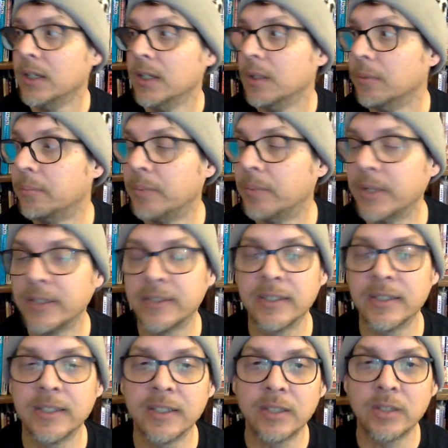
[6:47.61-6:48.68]
But
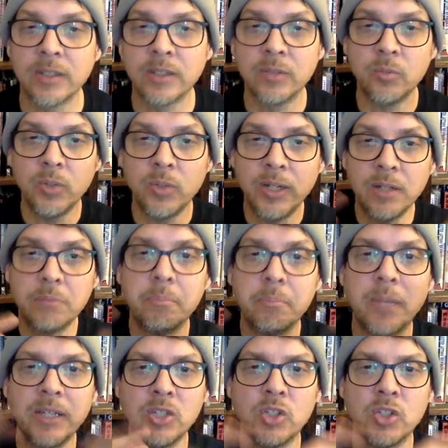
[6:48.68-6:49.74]
the real
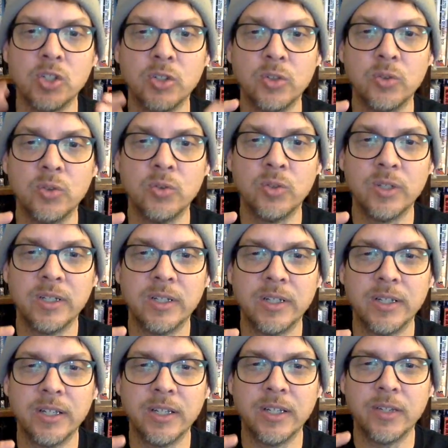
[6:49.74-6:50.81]
menju
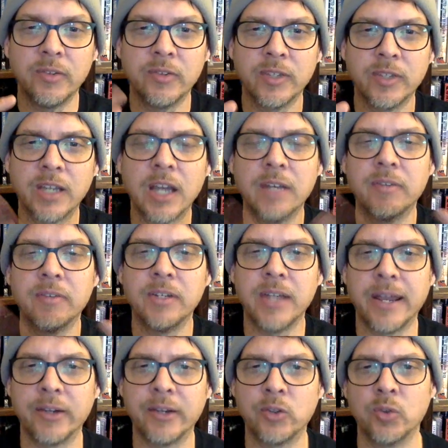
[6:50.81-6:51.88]
is a kind of a
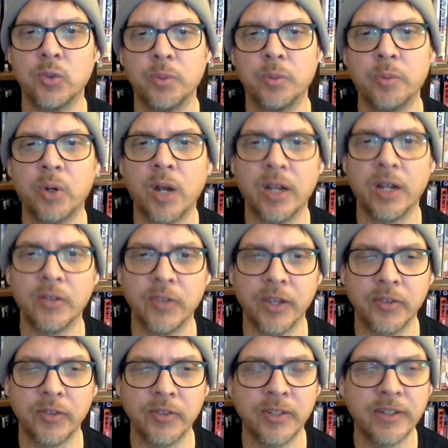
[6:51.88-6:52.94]
natural
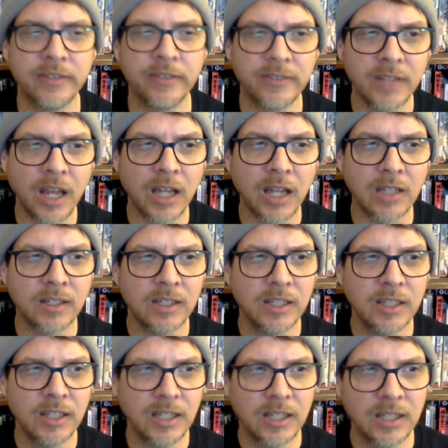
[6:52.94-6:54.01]
process, and it's not
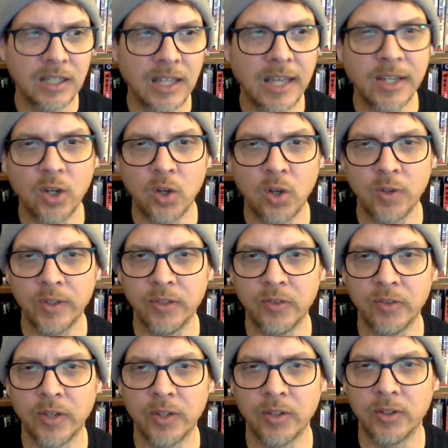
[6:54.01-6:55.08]
like all these
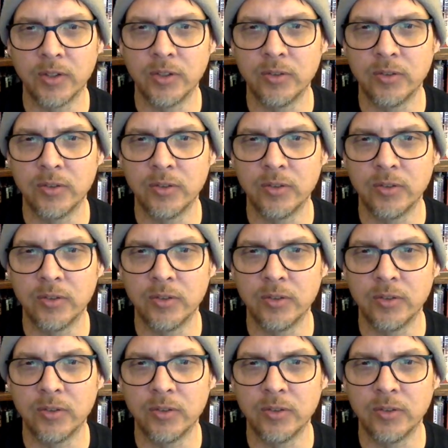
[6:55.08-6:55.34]
other